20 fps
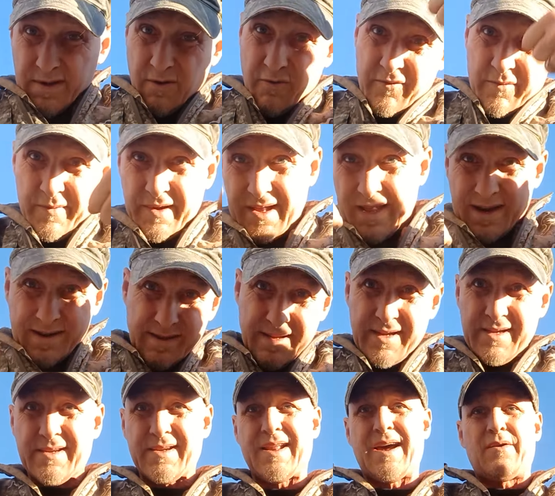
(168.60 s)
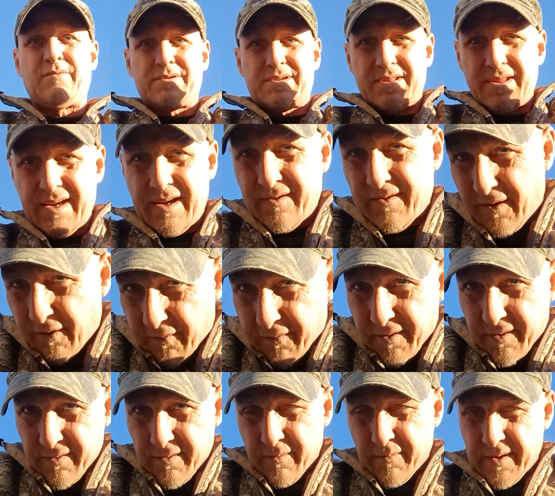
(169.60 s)
over me like this, and I was leaned over
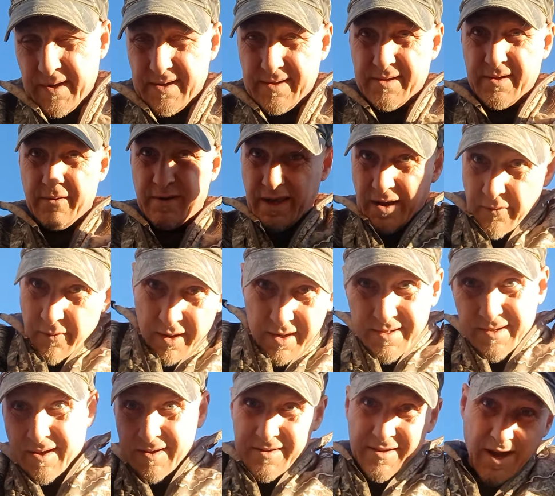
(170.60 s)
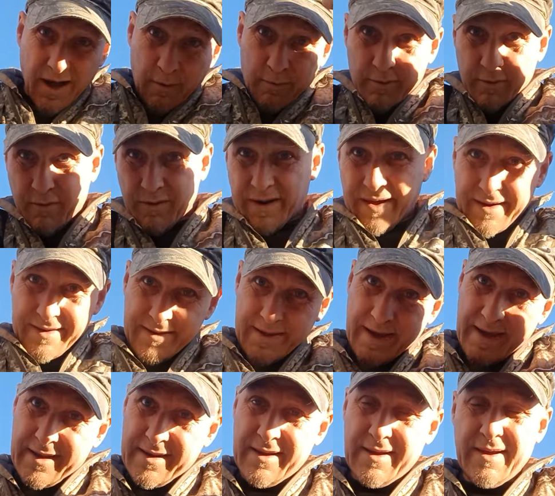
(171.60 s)
a little bit, so he was on top going like
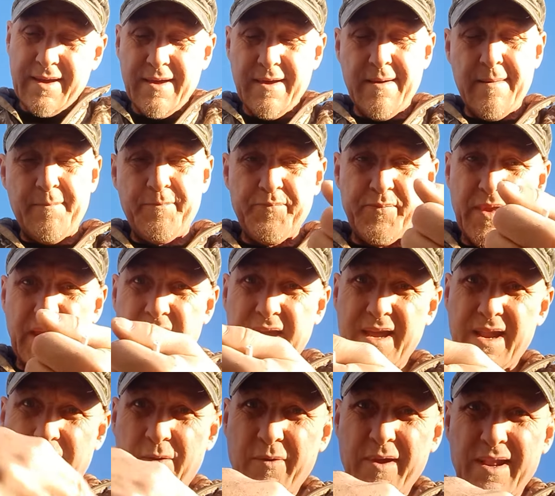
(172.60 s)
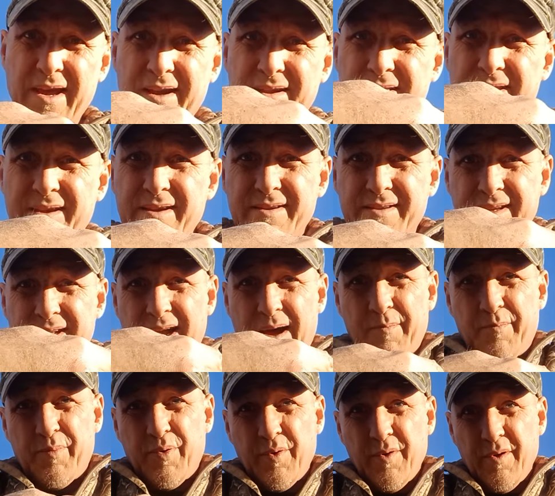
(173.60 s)
that. And I went like this, and I
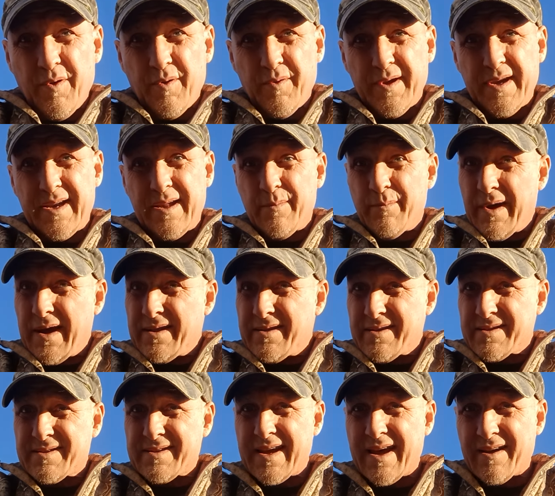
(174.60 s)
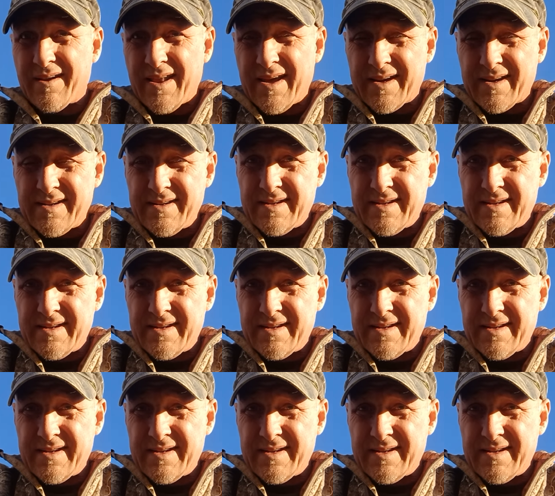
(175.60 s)
pulled, and it made this sound like